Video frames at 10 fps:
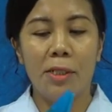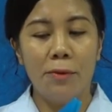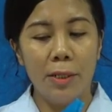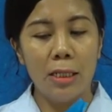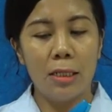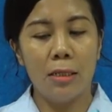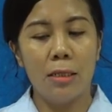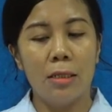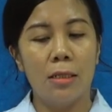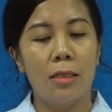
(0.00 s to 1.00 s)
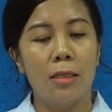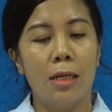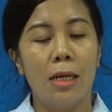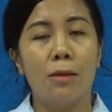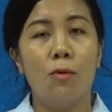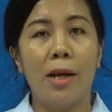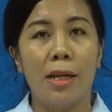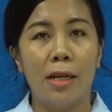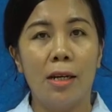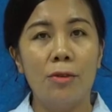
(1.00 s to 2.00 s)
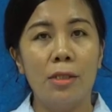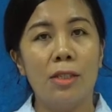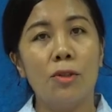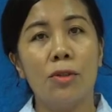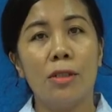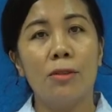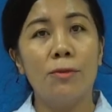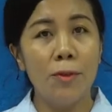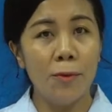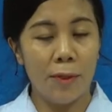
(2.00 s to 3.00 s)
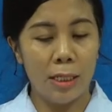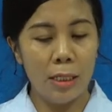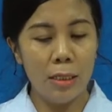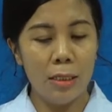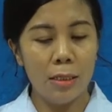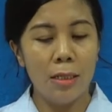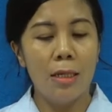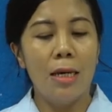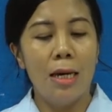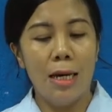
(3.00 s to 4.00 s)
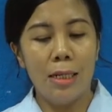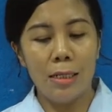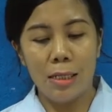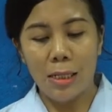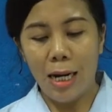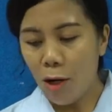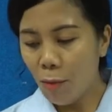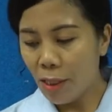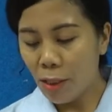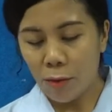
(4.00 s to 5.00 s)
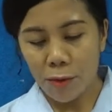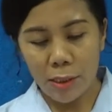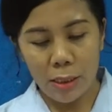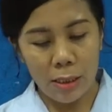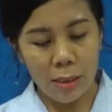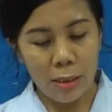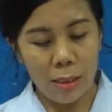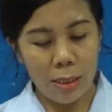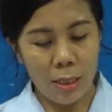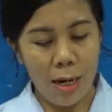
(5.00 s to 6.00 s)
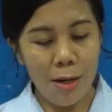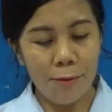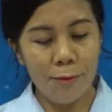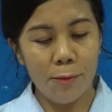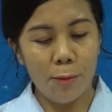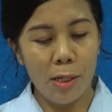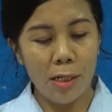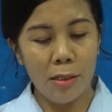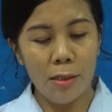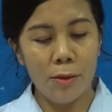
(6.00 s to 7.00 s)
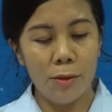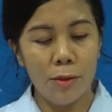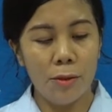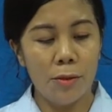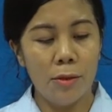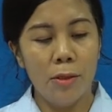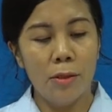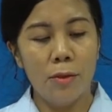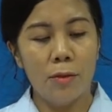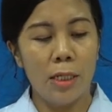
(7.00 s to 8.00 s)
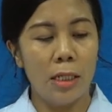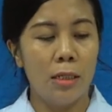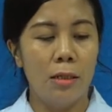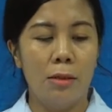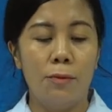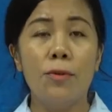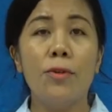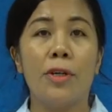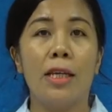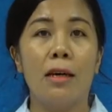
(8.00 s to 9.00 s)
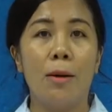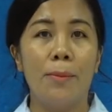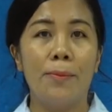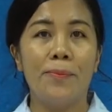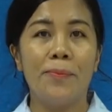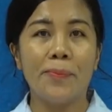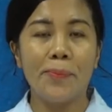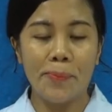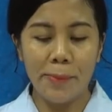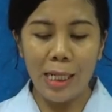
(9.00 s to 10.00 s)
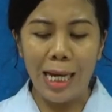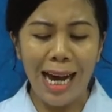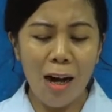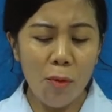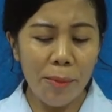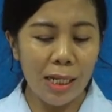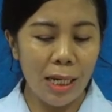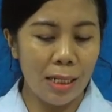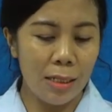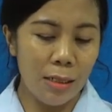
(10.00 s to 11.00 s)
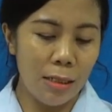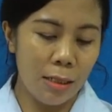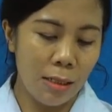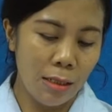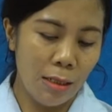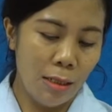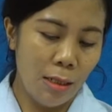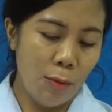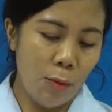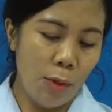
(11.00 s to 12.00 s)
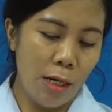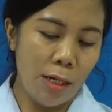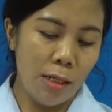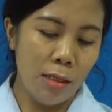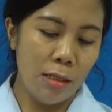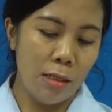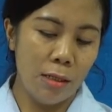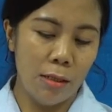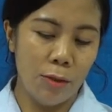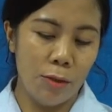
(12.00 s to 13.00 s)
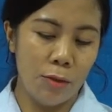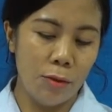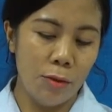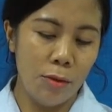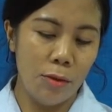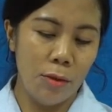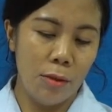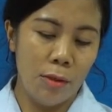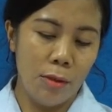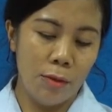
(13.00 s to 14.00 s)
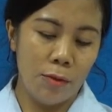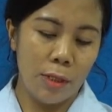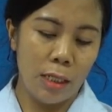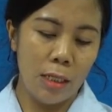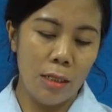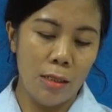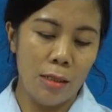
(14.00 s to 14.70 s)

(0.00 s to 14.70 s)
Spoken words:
faces and 1 at down, in total 4 faces. And then how many corners does it have? 1, 2, 3, 4 at up. How many edges? 1, 2, 3,